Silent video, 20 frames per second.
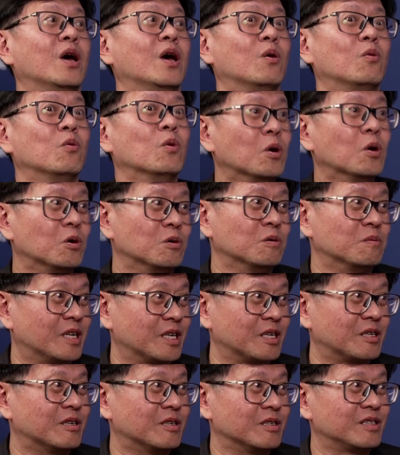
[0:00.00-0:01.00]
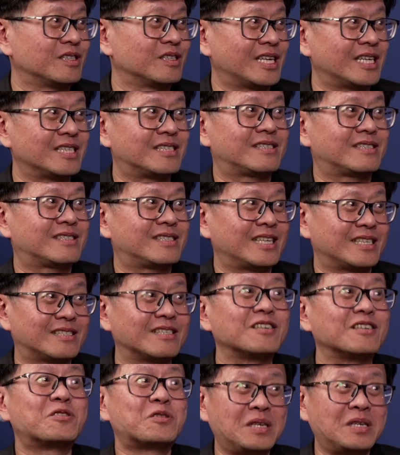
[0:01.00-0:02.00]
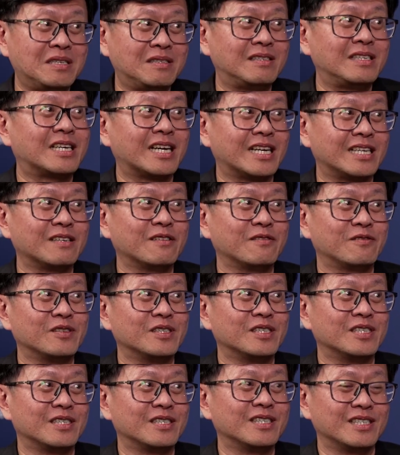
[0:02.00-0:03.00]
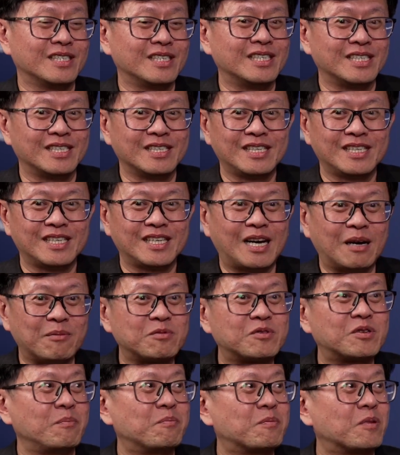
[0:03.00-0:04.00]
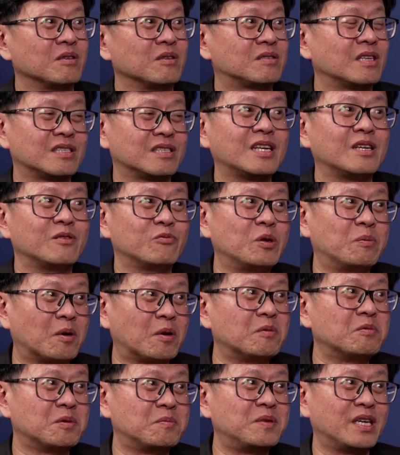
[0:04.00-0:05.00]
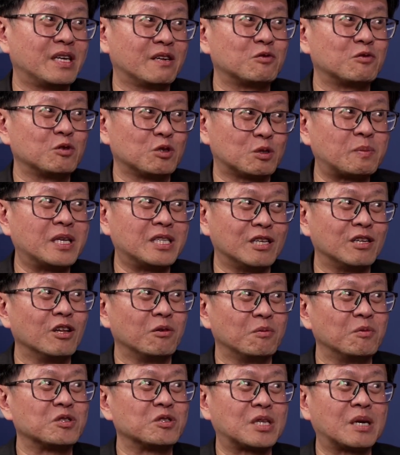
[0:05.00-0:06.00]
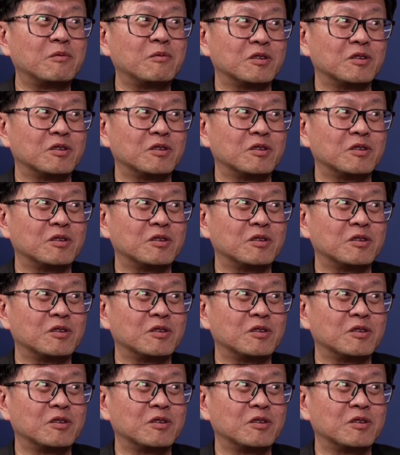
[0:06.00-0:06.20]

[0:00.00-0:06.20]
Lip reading: Whoa, my God, that's a crazy kind of upgrade process that we probably have to spend a lot more time on it.